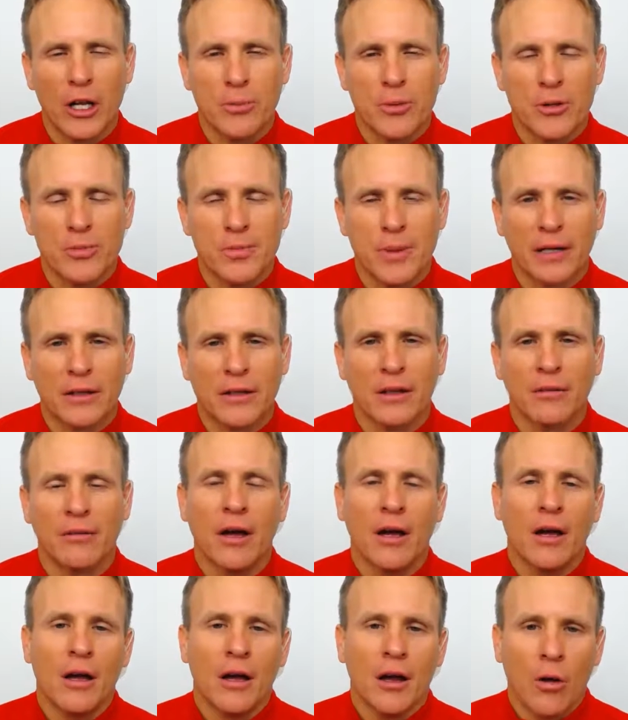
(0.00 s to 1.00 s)
perspective
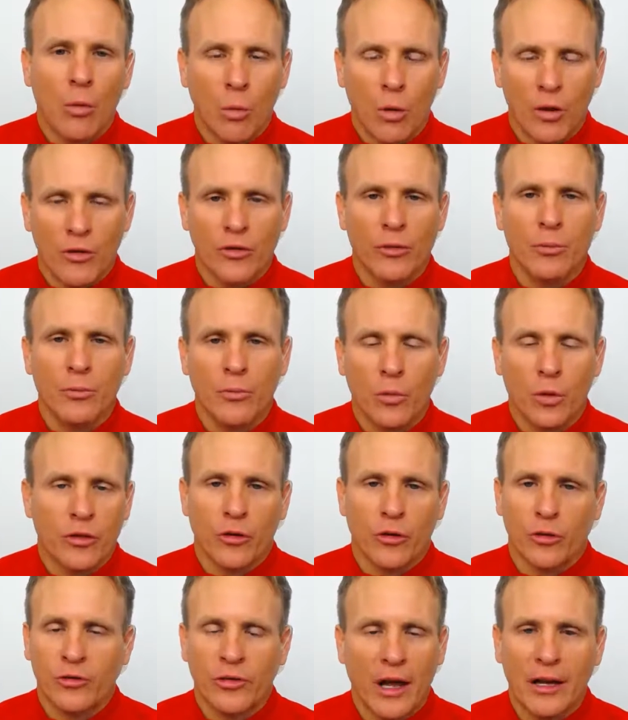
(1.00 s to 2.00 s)
with your
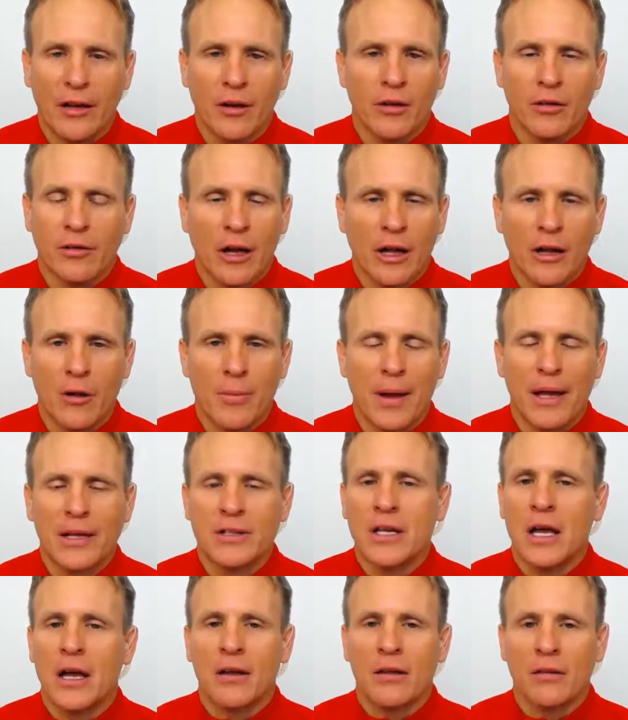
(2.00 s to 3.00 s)

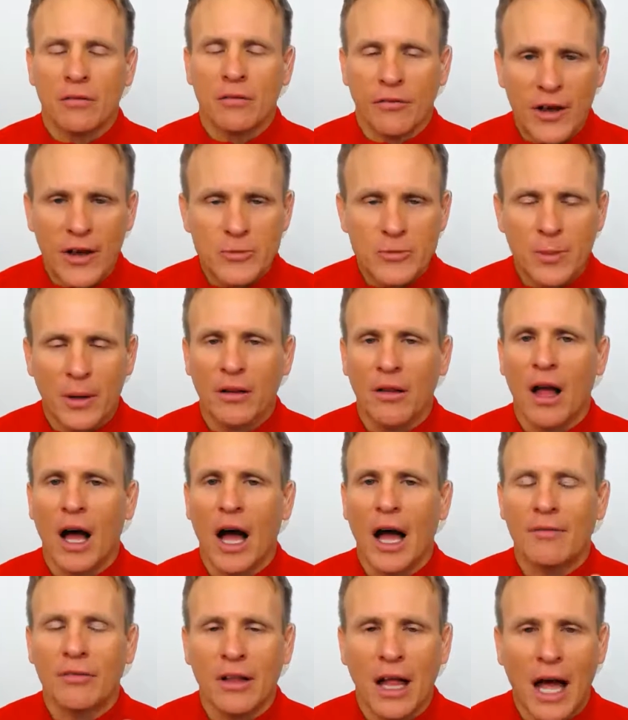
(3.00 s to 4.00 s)
database. Facebook
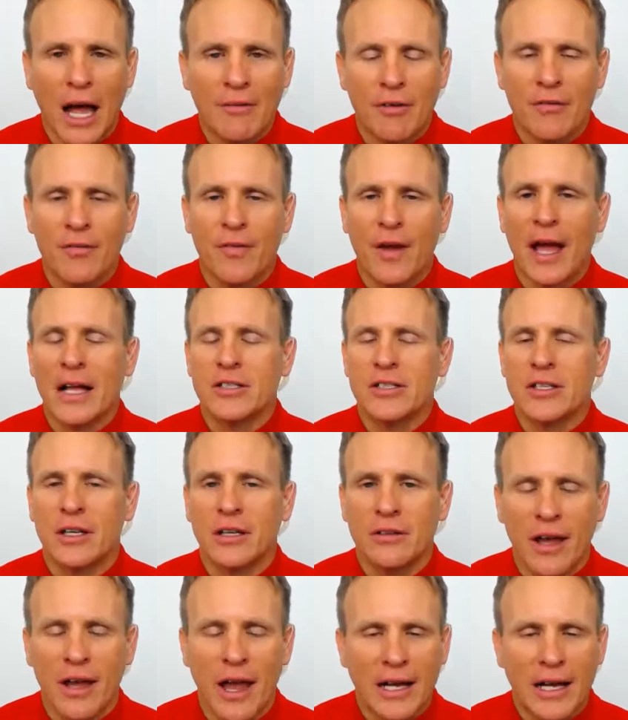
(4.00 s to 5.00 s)
Live, live events,
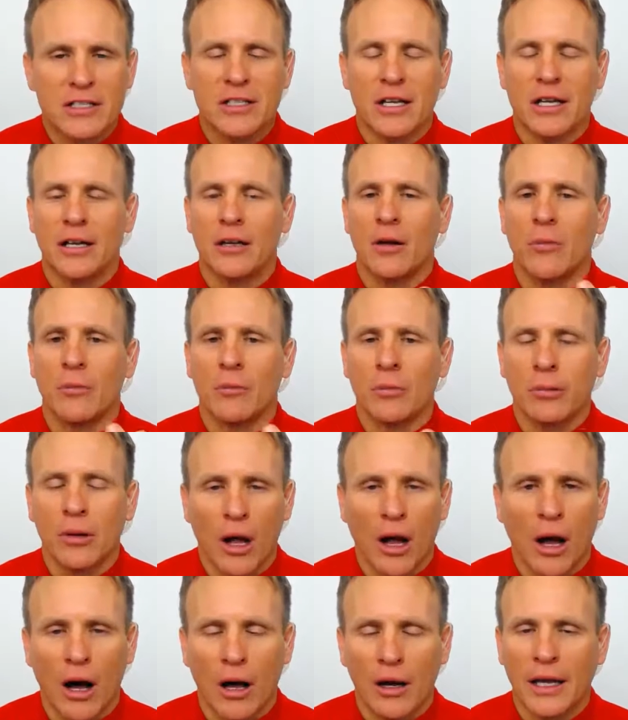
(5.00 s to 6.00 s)
texting,
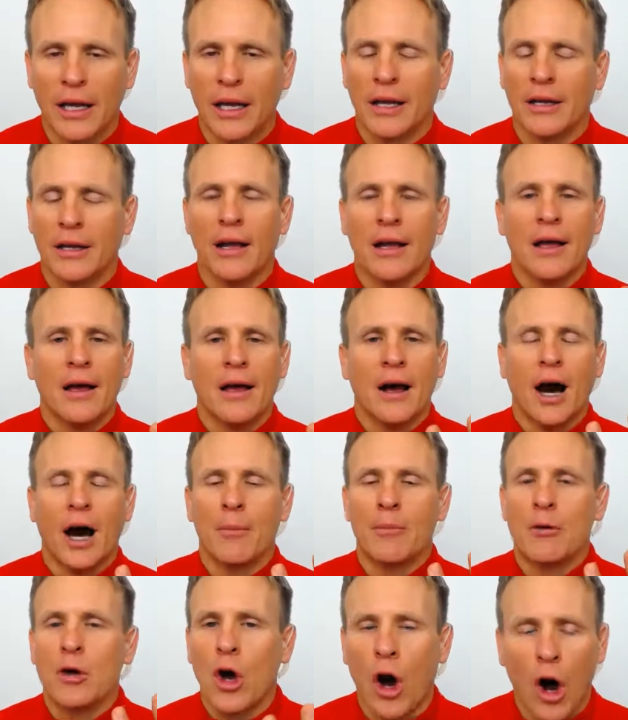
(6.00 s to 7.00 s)
blogging,
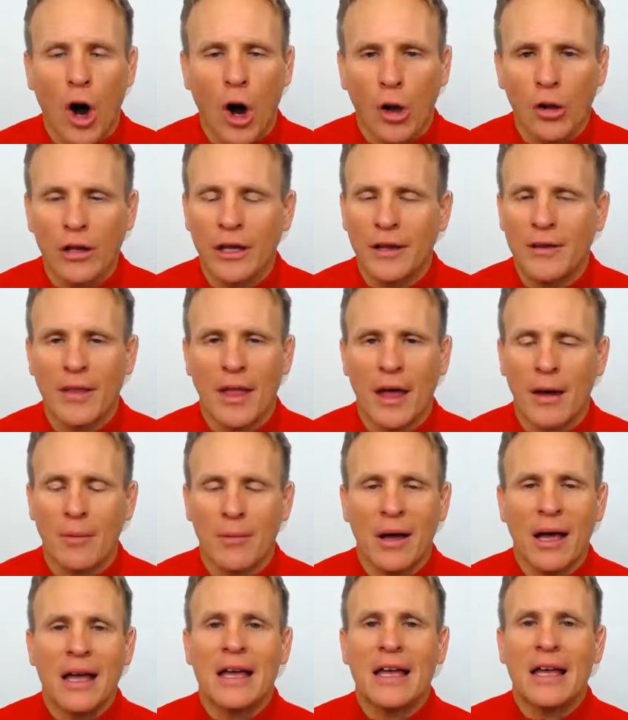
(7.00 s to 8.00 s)
calling them,
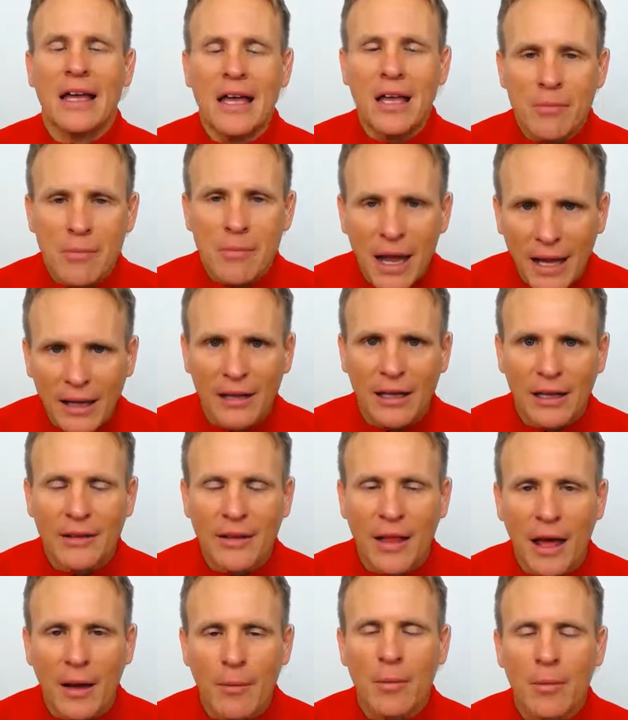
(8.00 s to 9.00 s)
emailing
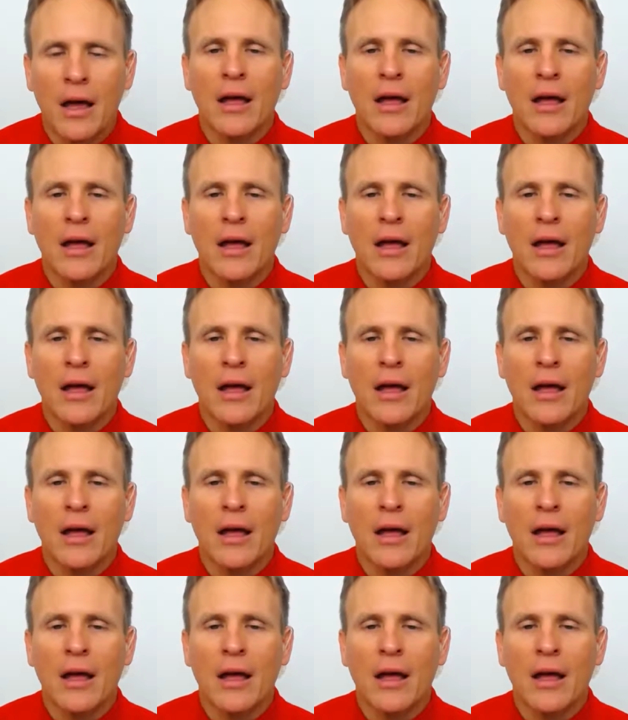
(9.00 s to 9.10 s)
them.